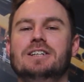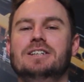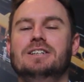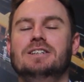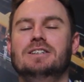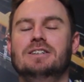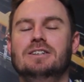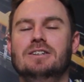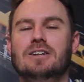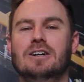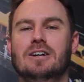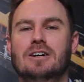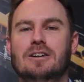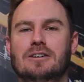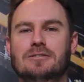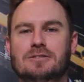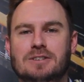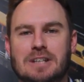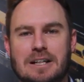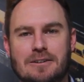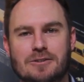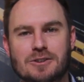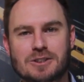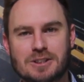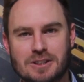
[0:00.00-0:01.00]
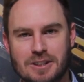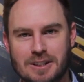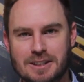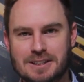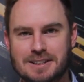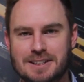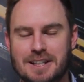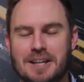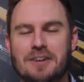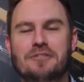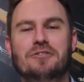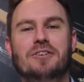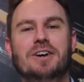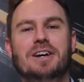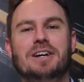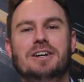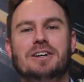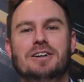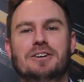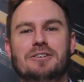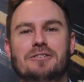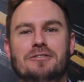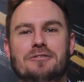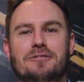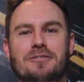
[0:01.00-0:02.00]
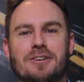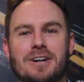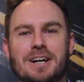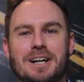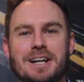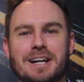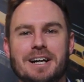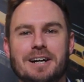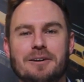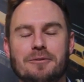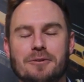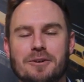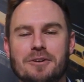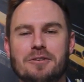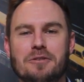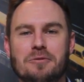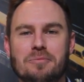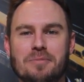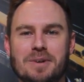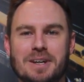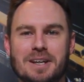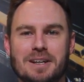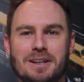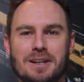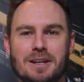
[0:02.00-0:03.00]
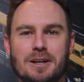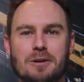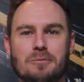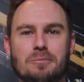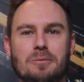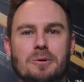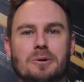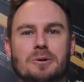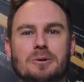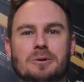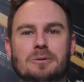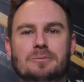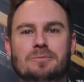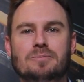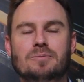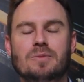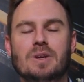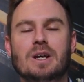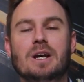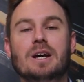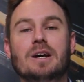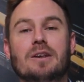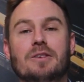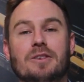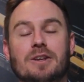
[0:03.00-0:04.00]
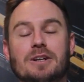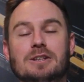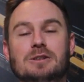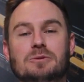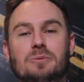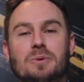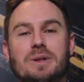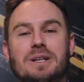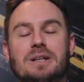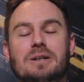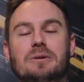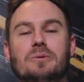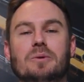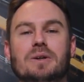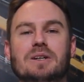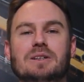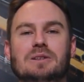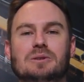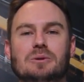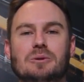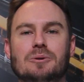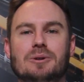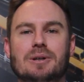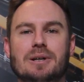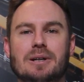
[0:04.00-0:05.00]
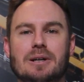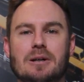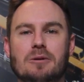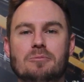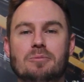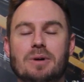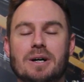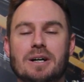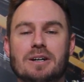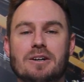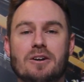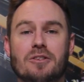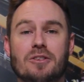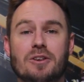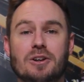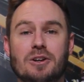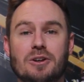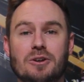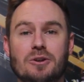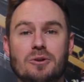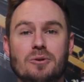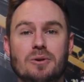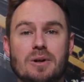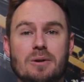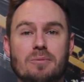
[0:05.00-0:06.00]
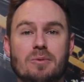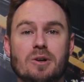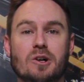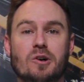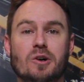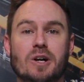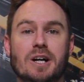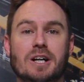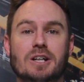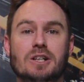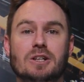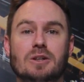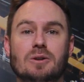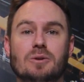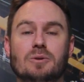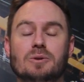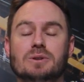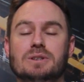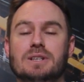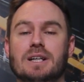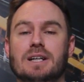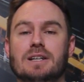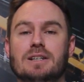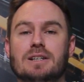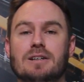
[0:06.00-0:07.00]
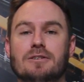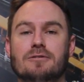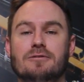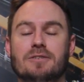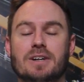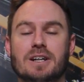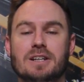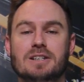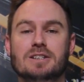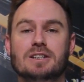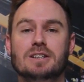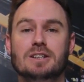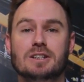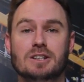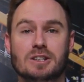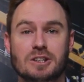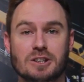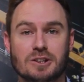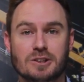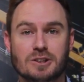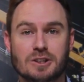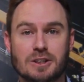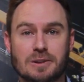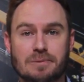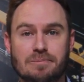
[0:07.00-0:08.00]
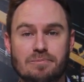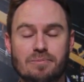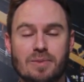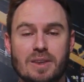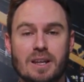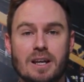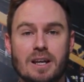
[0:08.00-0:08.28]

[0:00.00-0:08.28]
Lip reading: edition of Travelstart's FAQ Friday with me, Nick Paul. This week we're talking about the new immigration laws that affect children.